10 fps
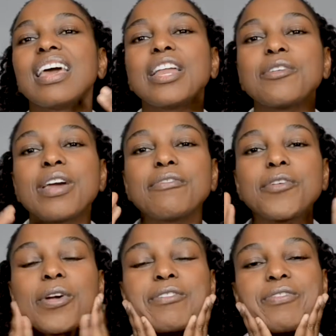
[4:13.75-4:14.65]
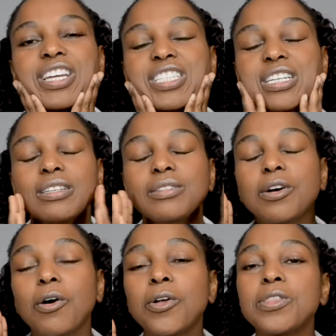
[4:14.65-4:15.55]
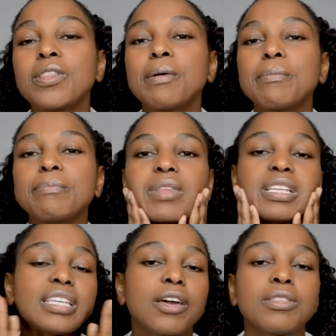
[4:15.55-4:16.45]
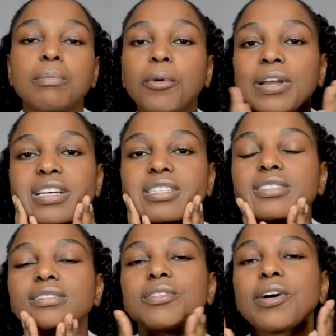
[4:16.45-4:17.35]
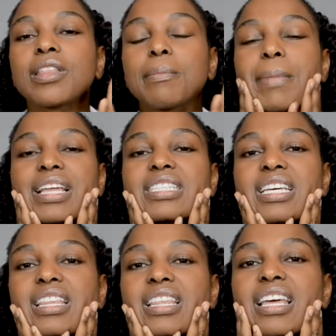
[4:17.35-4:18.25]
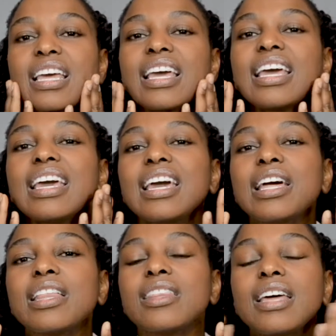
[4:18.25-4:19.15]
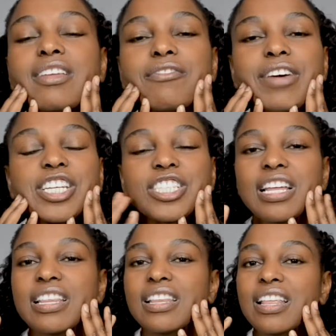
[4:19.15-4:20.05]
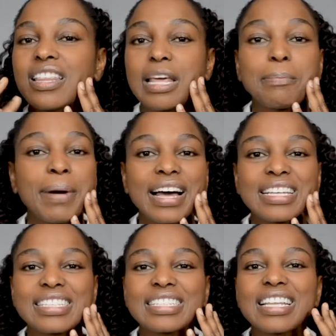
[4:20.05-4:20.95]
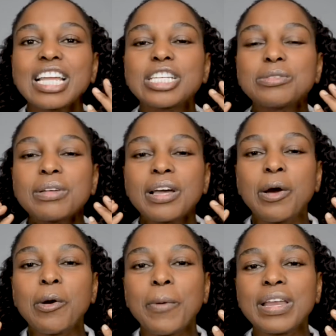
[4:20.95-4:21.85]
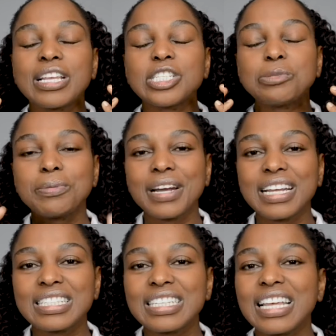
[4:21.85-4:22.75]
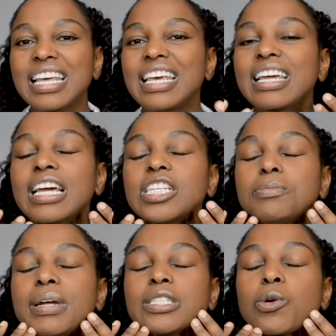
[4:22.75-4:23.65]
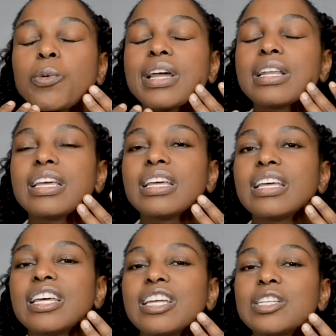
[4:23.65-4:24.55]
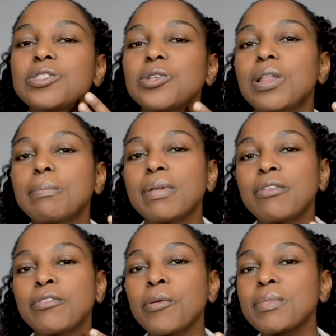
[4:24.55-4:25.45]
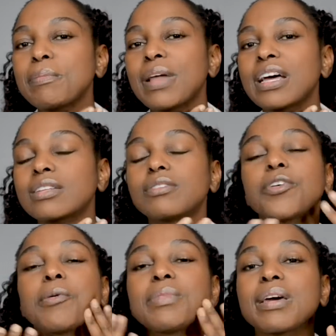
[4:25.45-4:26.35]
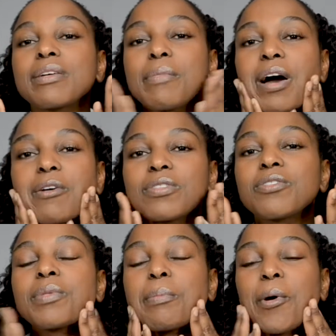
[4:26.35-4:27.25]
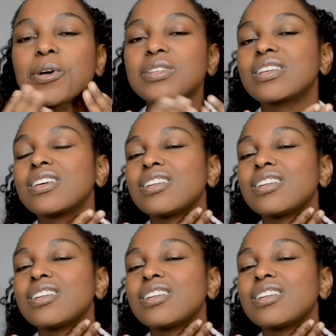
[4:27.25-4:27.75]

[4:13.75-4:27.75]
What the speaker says: and you have your infection on the, let's say, on the molars, on the back teeth. That infection, that pus, it's, when it spreads, it can spread quickly to the from the blood, from the mouth, from the bone,